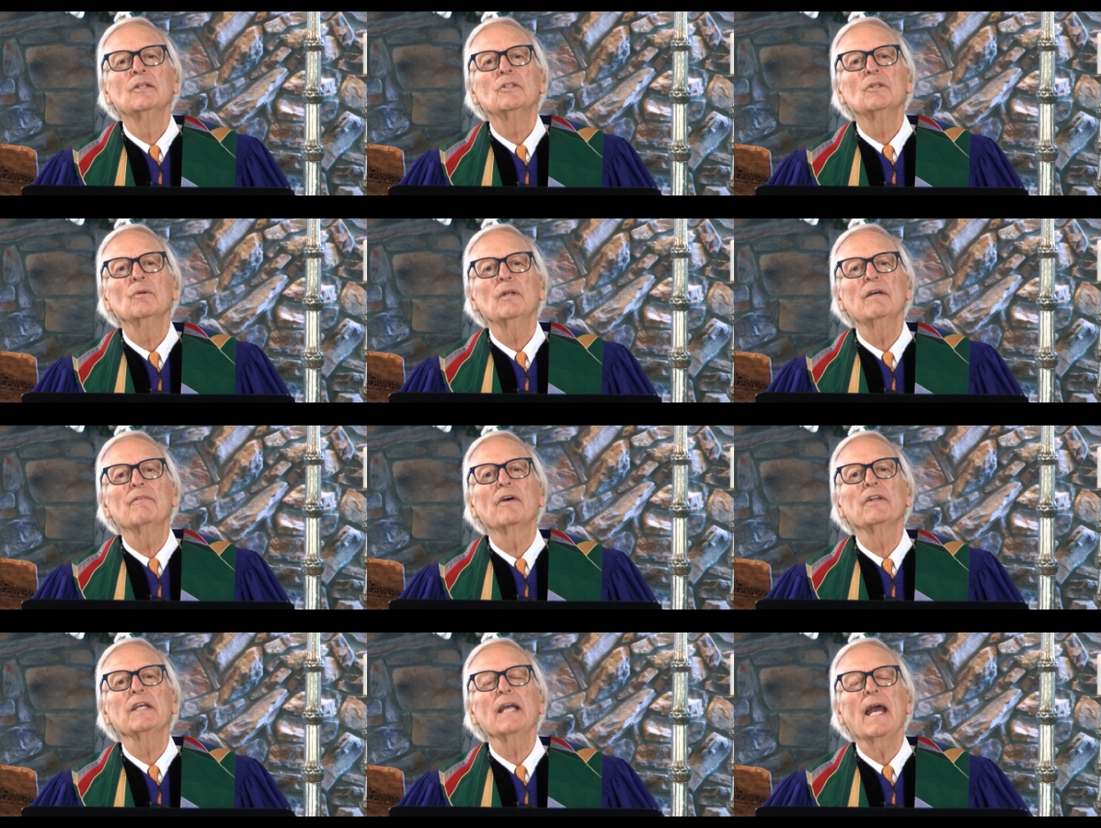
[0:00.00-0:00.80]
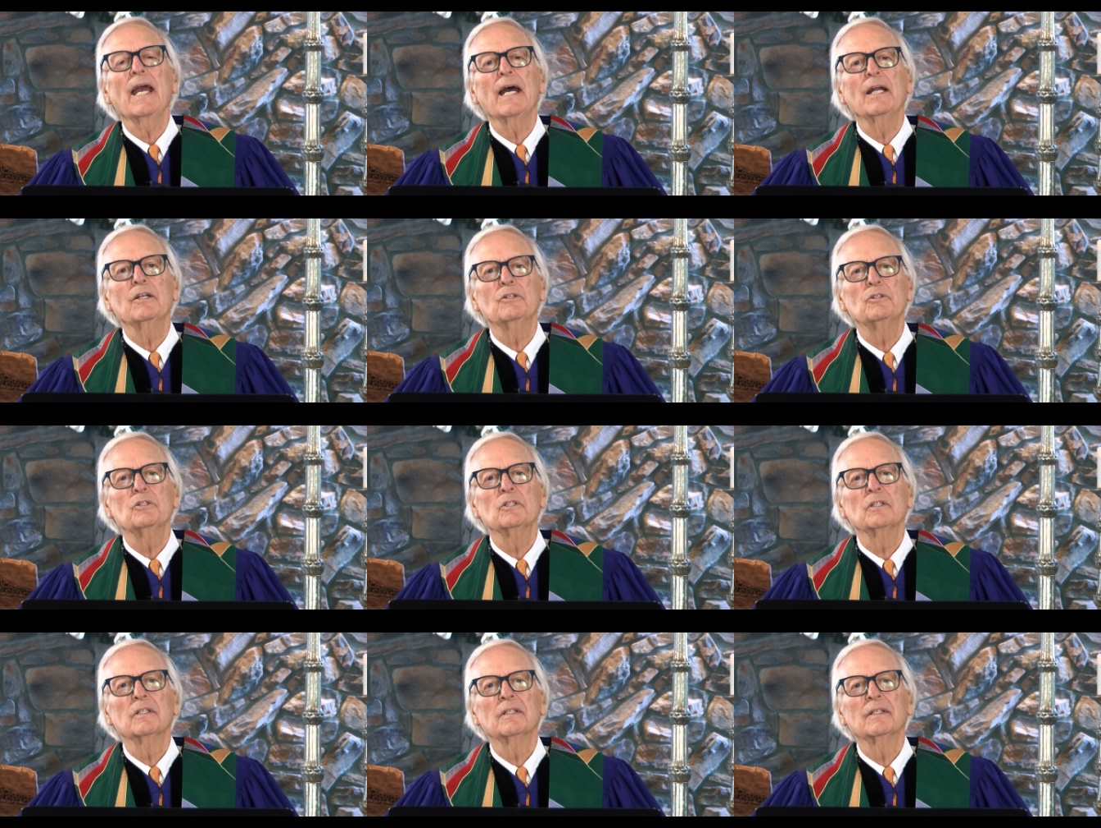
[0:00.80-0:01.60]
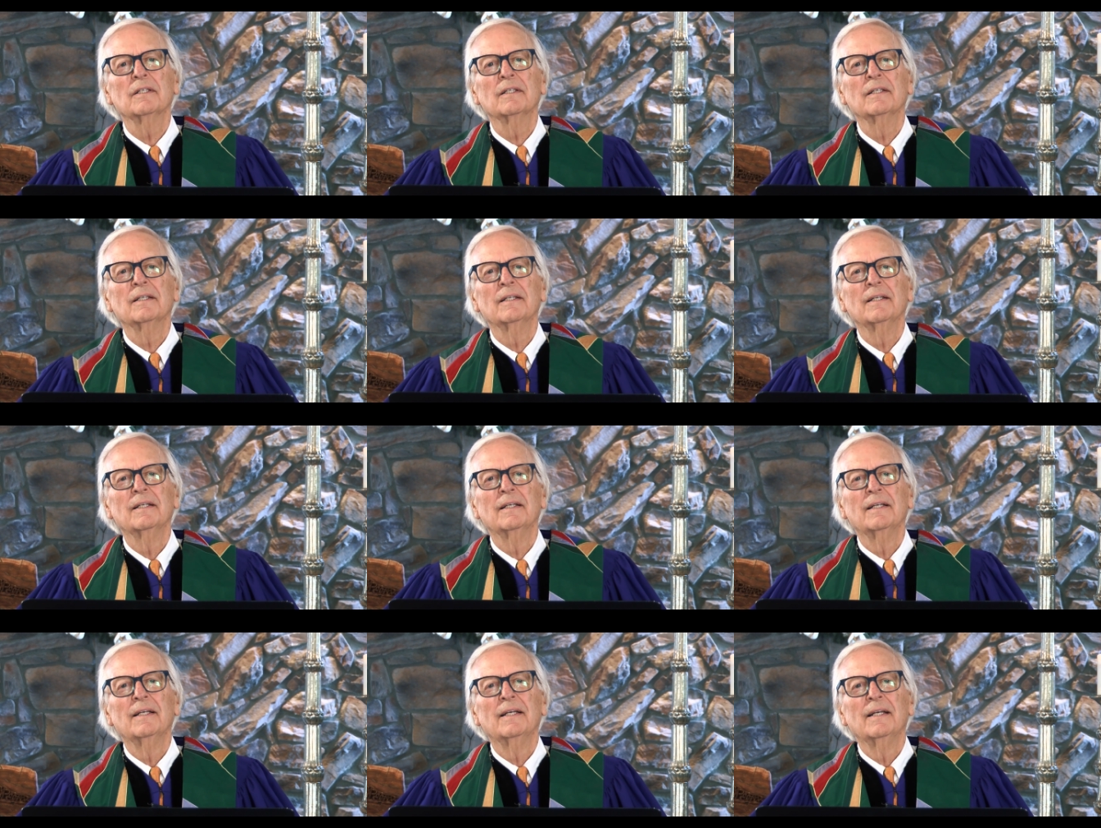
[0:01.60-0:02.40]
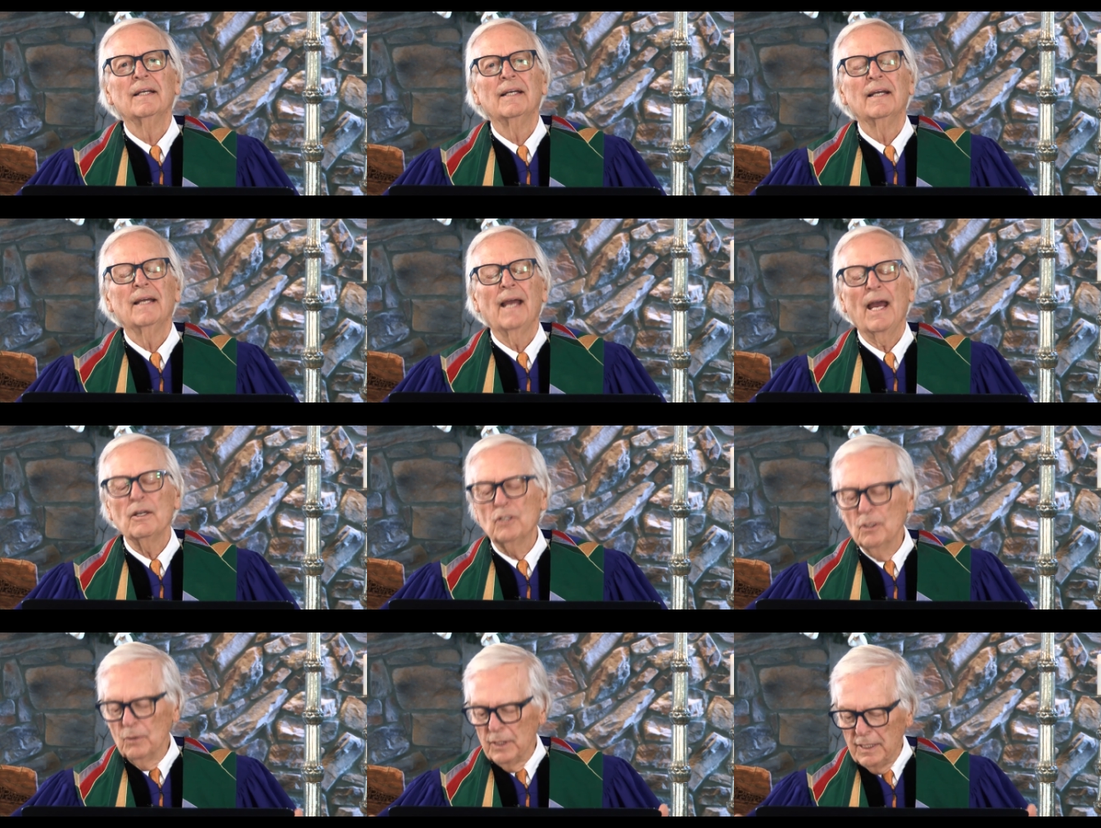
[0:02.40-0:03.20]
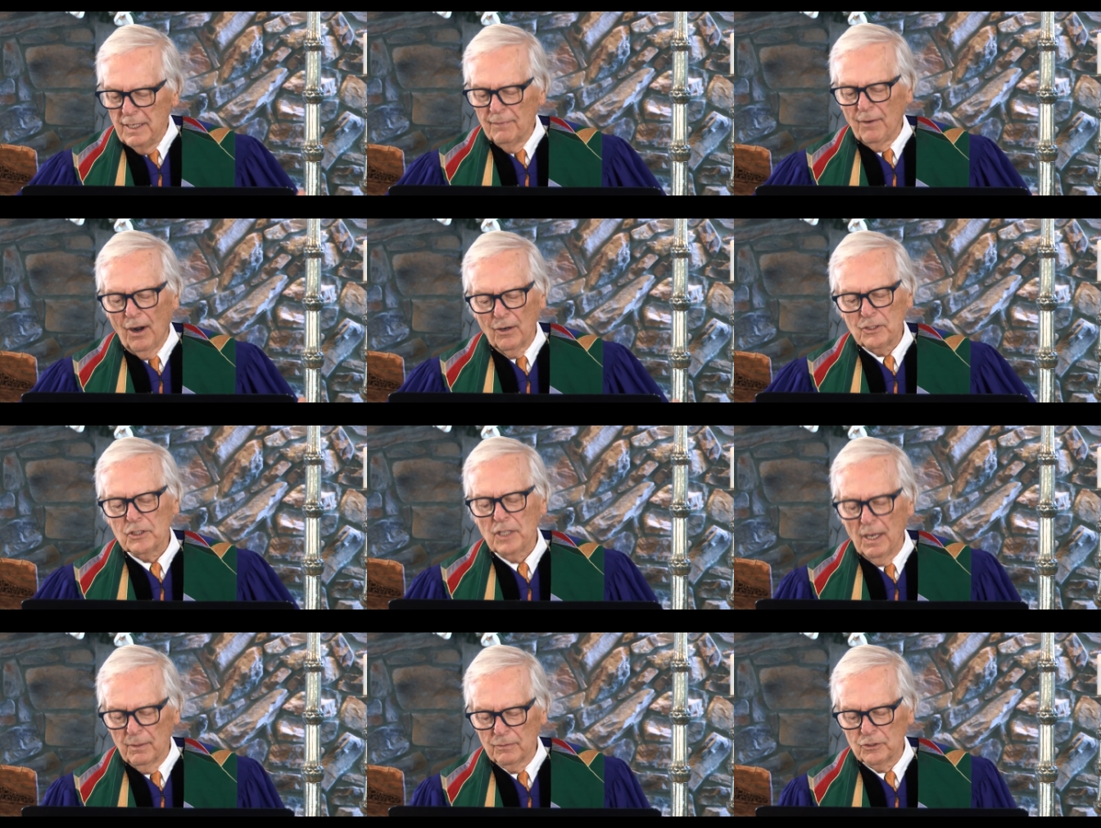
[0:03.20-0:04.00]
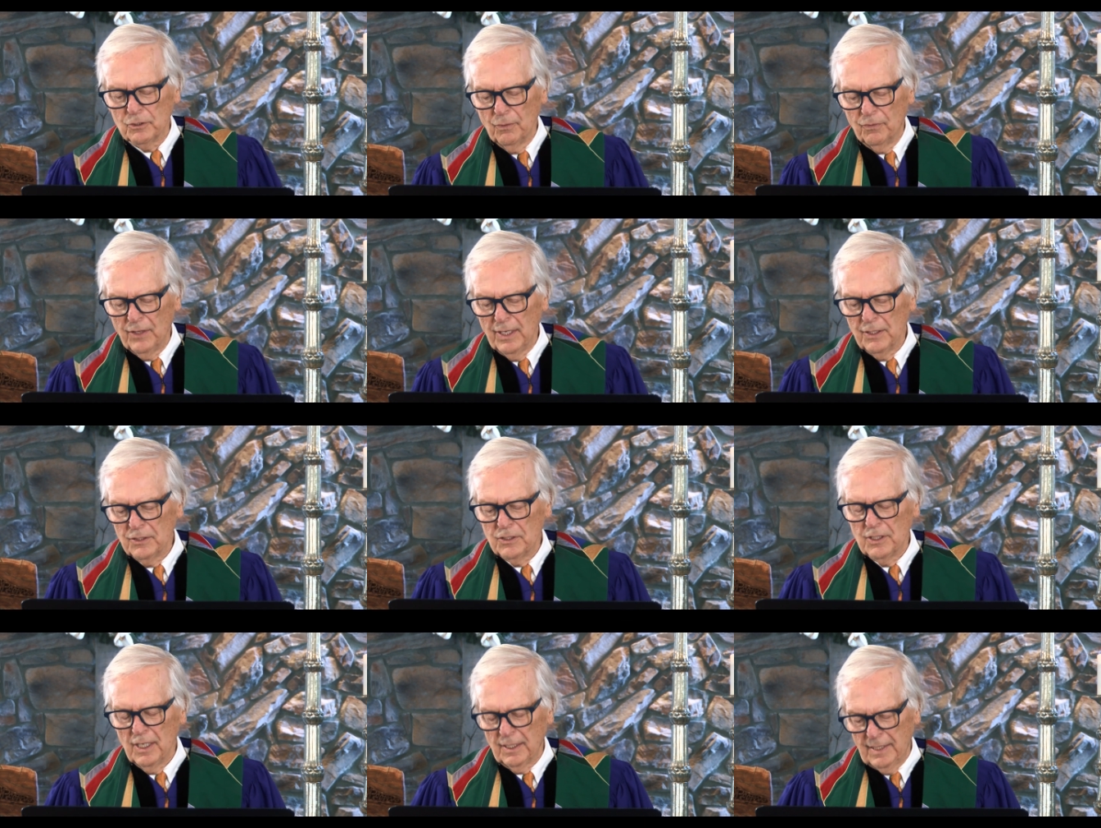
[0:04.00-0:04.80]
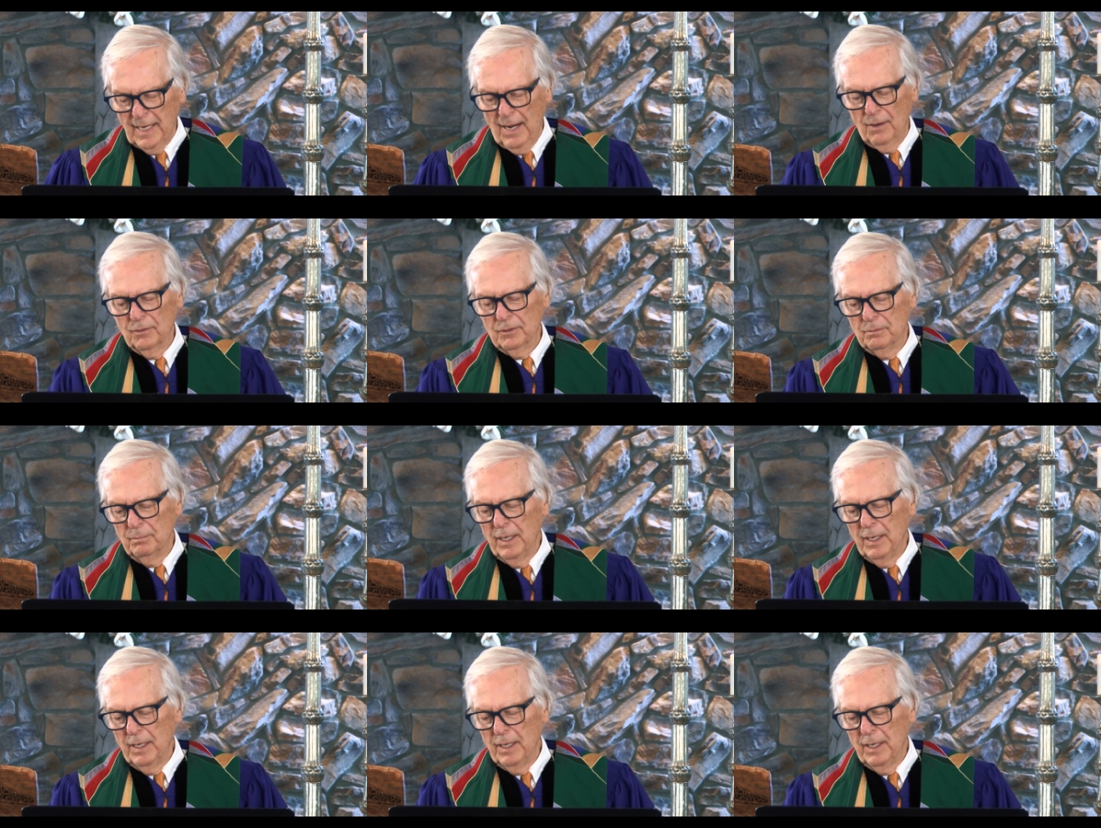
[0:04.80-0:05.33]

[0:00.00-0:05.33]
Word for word: to live on the edge and to give ourselves to things that count.